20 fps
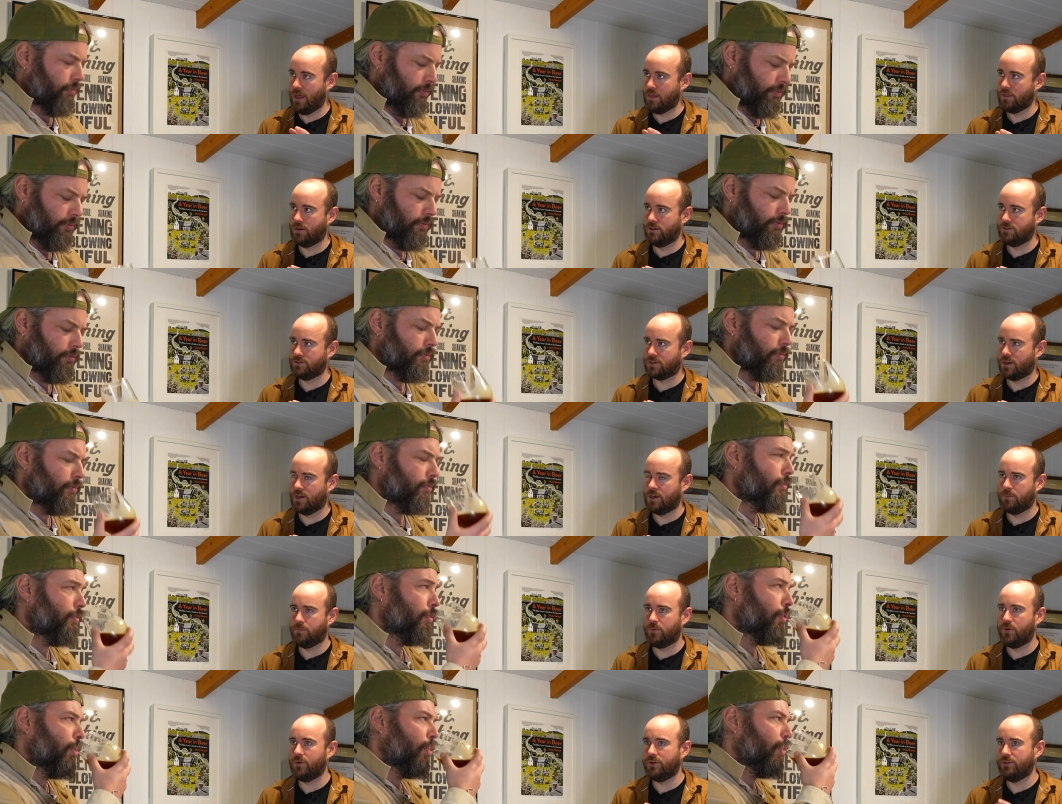Speaker 1: Netherlands kind
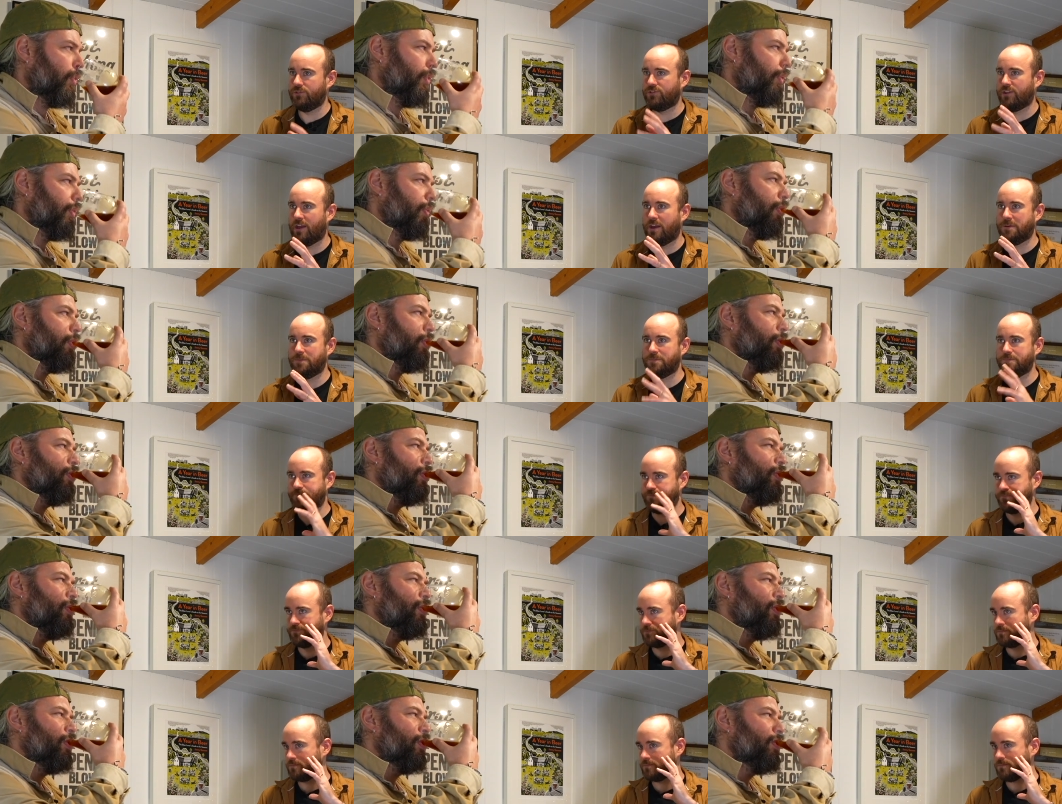of breweries. So
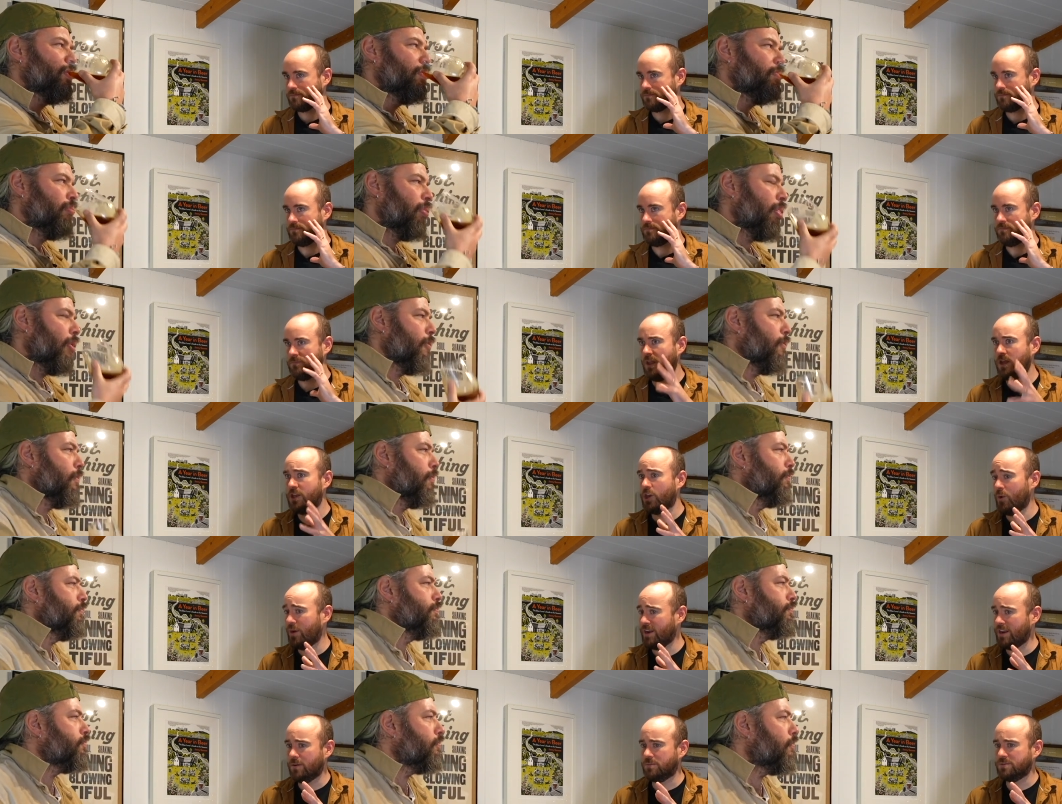
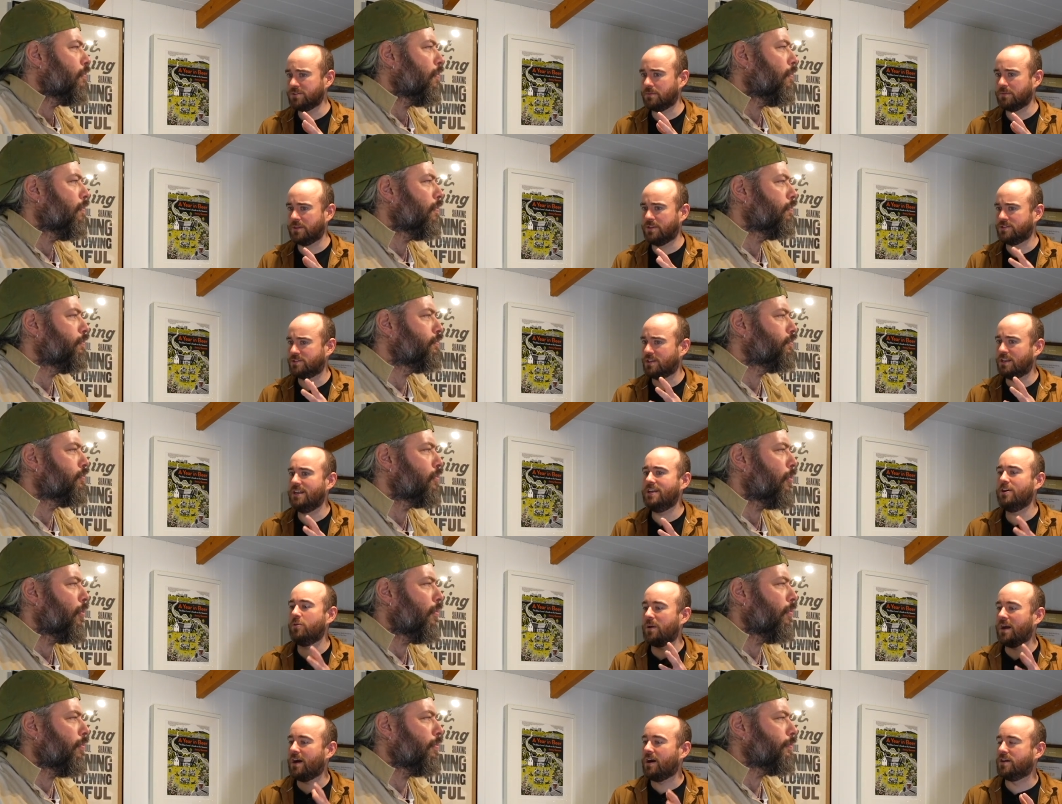you end up with something that's a
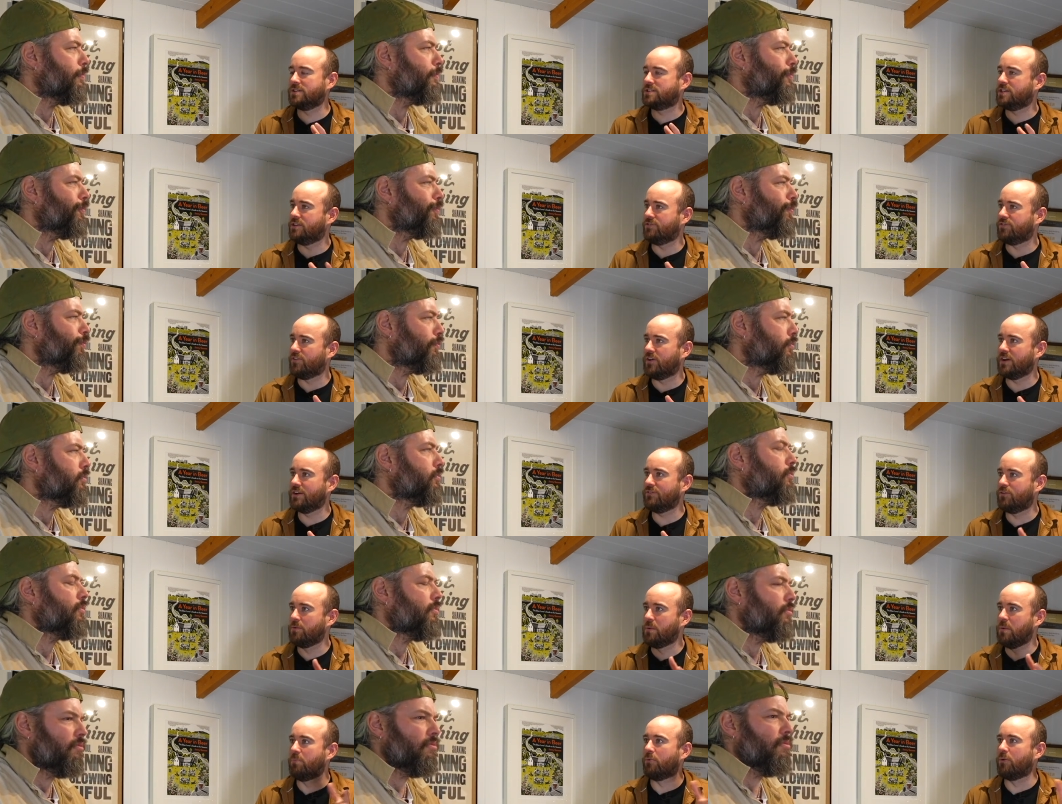little bit hard to define
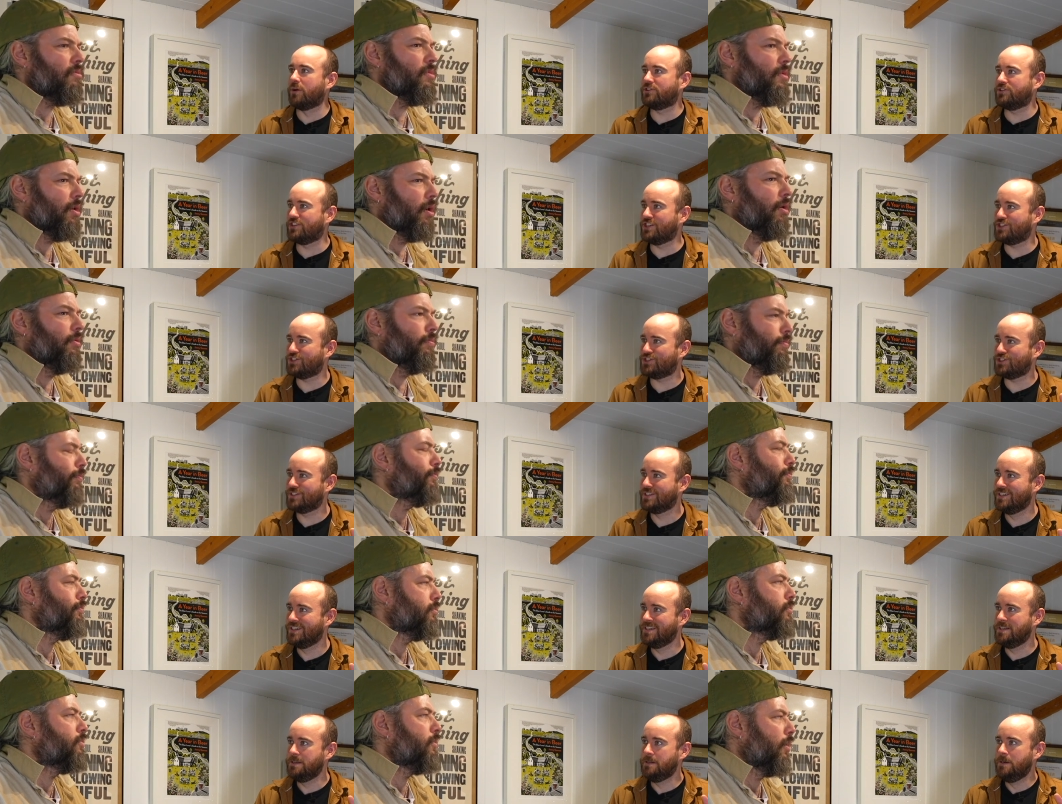from a British
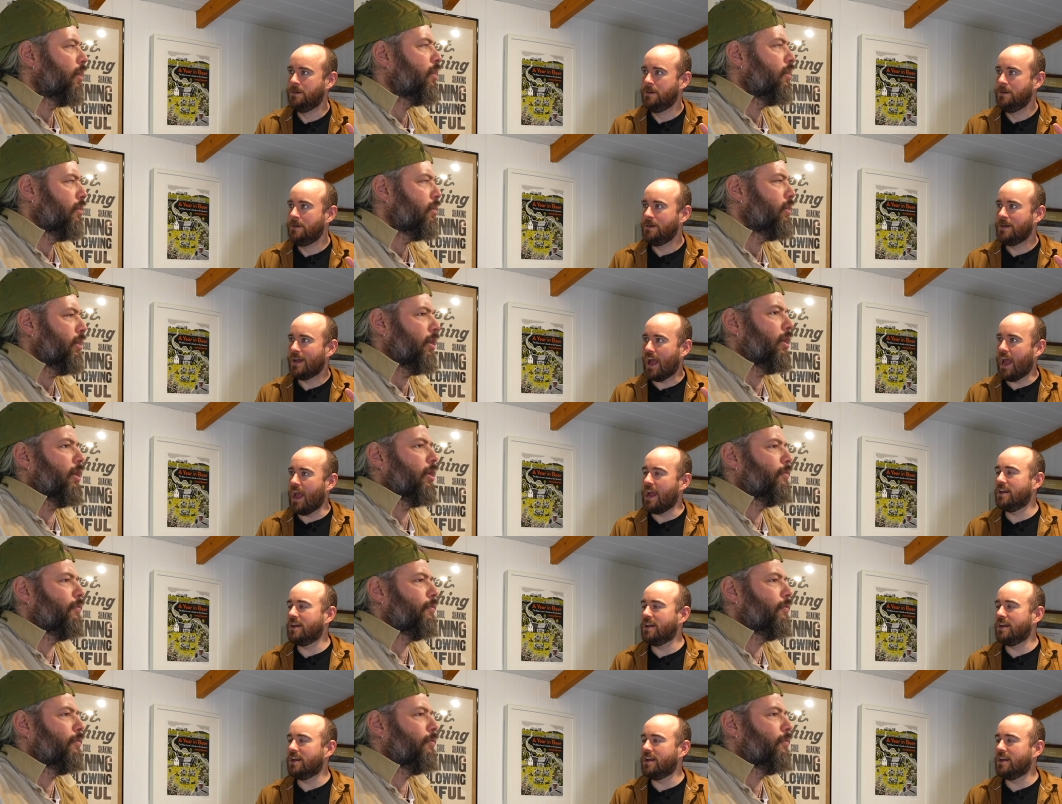yeah.